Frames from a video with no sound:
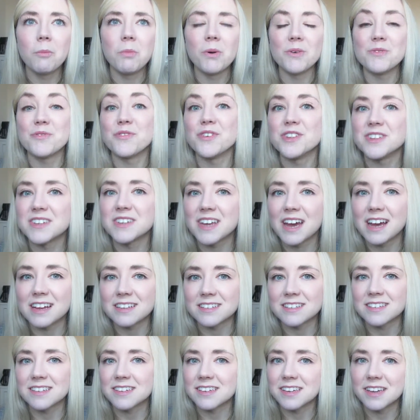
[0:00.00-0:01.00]
but
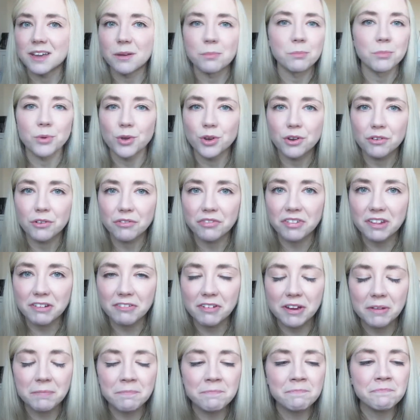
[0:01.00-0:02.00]
fantastic and beautifully
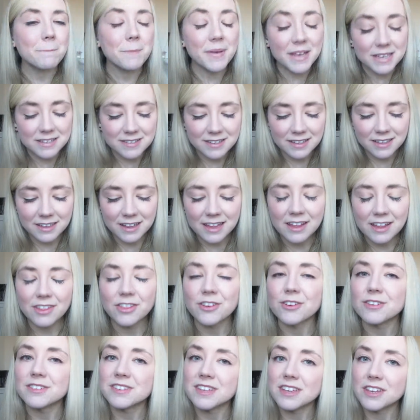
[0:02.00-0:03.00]
written. Basically
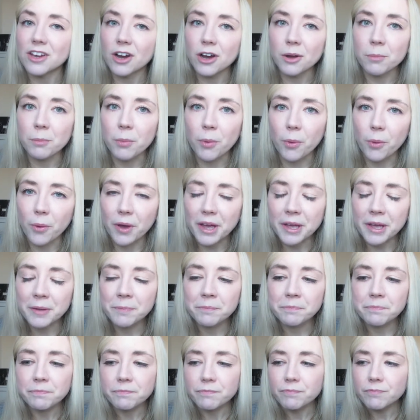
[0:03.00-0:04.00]
there is a young boy
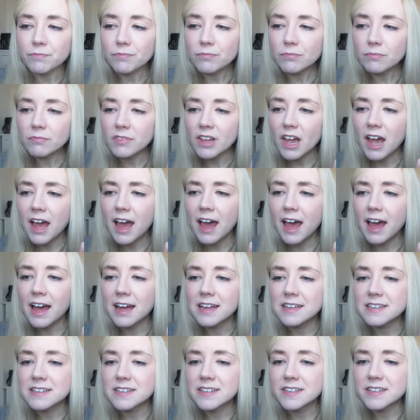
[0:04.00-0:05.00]

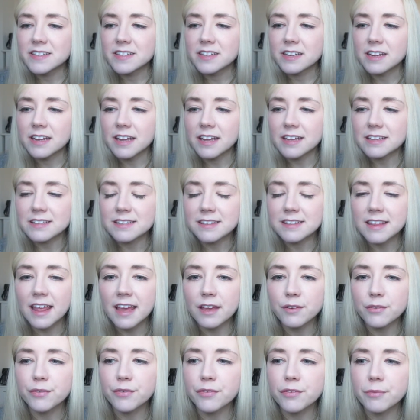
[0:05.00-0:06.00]
and his
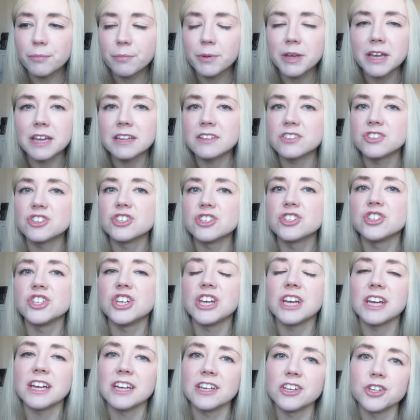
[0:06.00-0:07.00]
life begins to
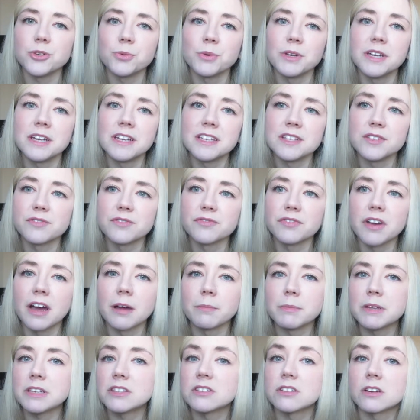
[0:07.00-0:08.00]
change when his
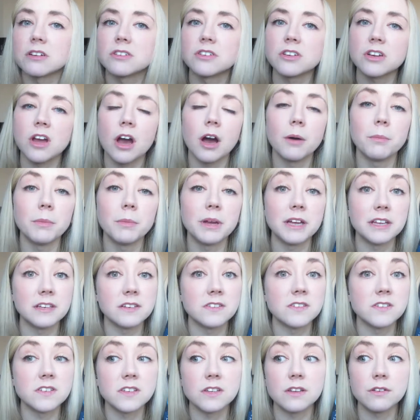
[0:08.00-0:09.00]
family start to come
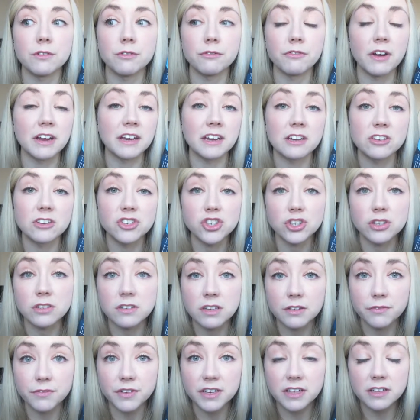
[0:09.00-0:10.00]
into financial
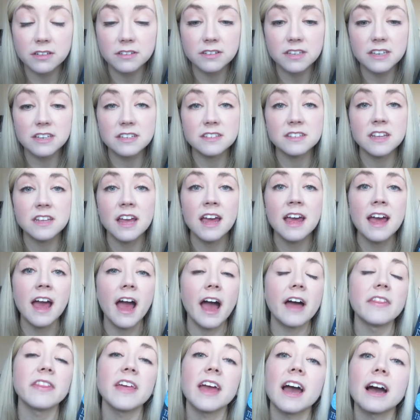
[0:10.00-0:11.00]
difficulties
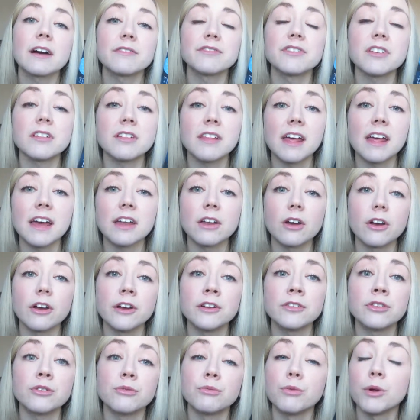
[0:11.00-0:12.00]
and they have to let
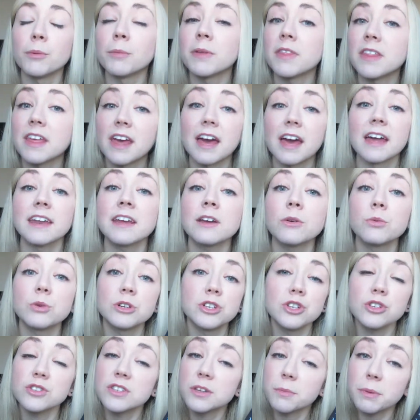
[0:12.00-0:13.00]
out the room in the attic
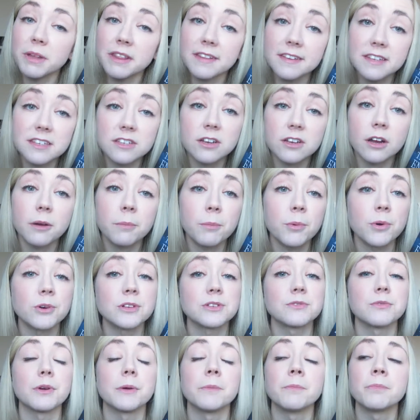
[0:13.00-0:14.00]
which used to be this young
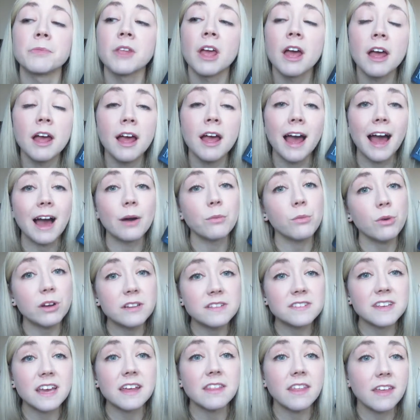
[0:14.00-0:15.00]
boy's room and
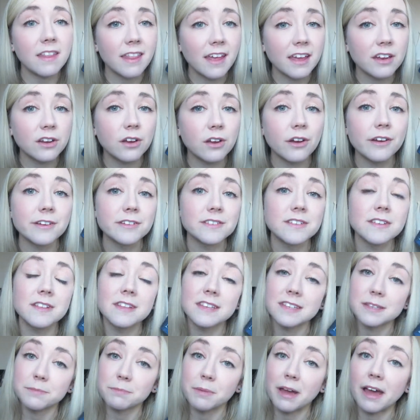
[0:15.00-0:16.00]
one day they let it out to
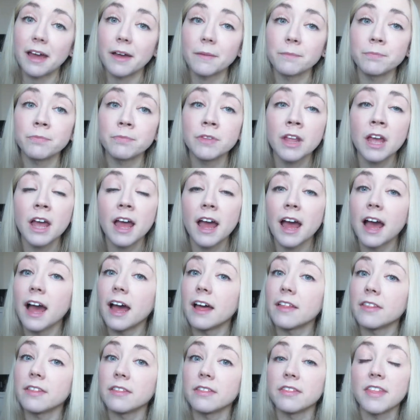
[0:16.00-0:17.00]
this man
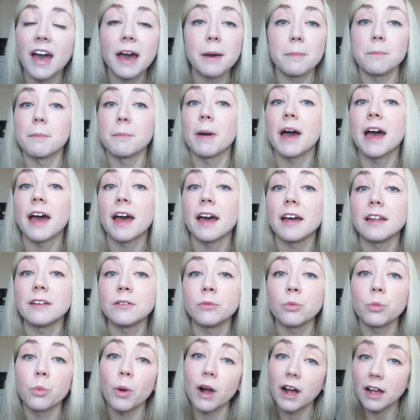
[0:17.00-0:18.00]
and that
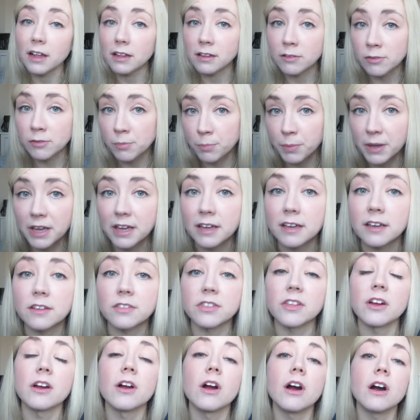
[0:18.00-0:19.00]
man while being
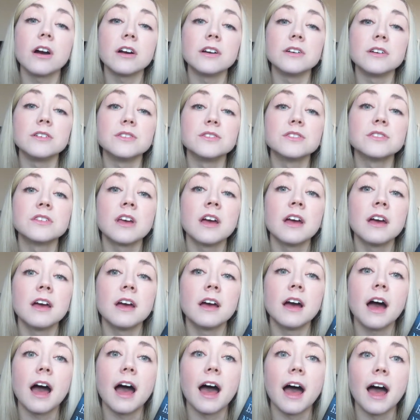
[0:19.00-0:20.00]
at their house
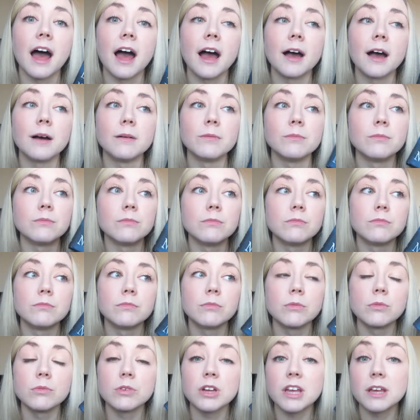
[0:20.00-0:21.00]
um,
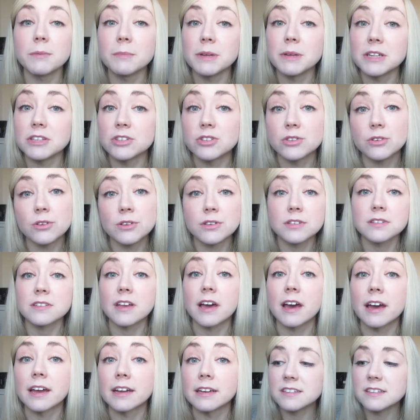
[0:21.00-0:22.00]
commits
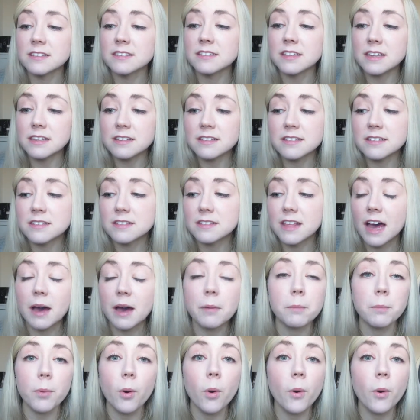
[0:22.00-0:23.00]
suicide since that